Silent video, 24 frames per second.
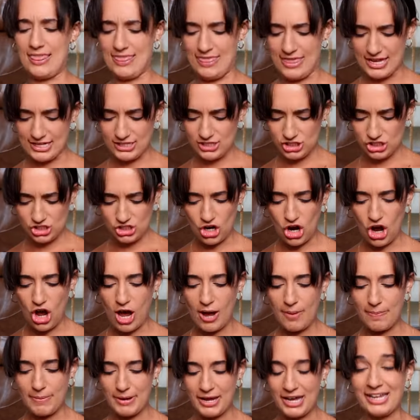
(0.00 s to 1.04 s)
this
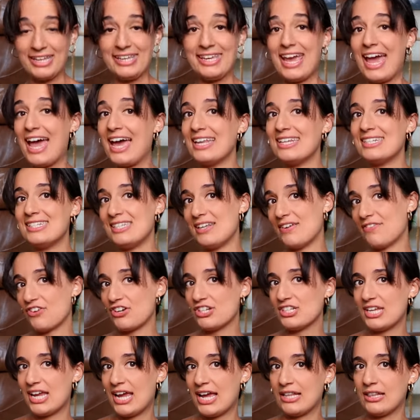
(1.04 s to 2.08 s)
top, again,
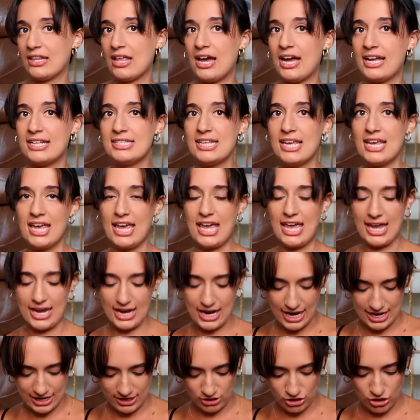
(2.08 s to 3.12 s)
different tan lines, it
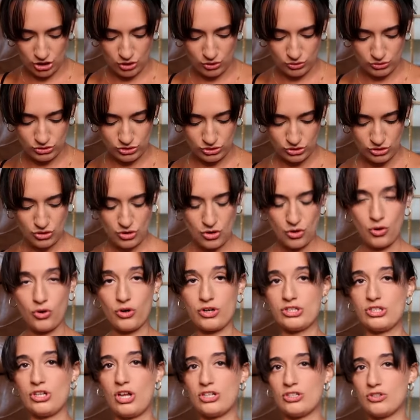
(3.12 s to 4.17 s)
kind of goes
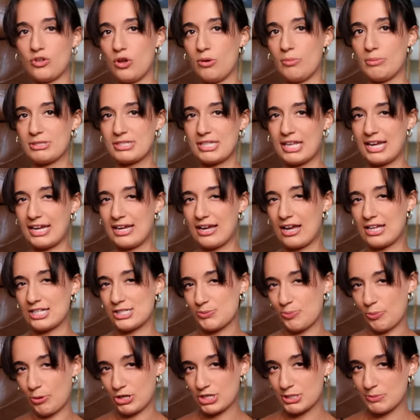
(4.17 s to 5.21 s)
horizontal, almost like a
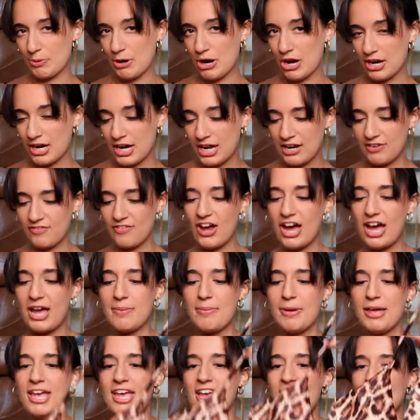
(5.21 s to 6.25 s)
sports bra kind of
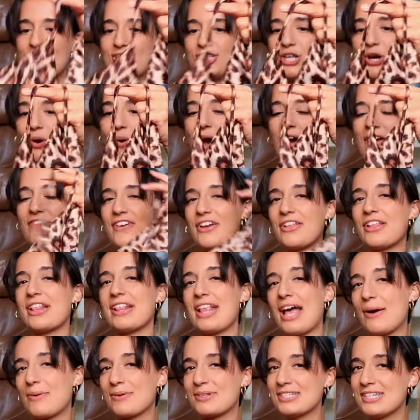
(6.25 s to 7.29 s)
vibe. So I found that
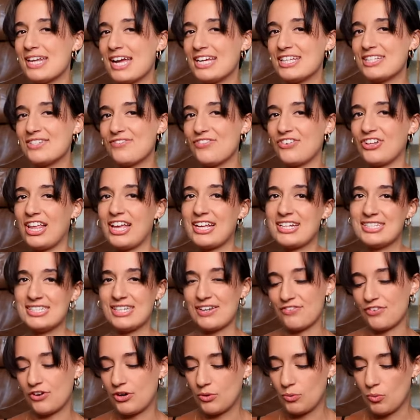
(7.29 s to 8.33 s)
that was nice for like
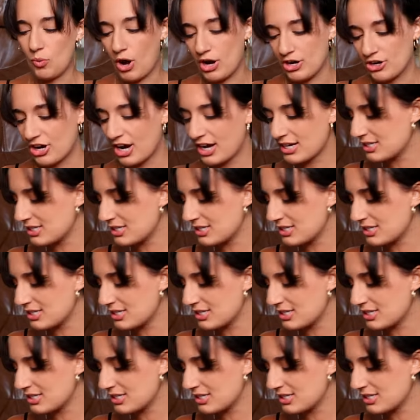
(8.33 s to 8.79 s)
different water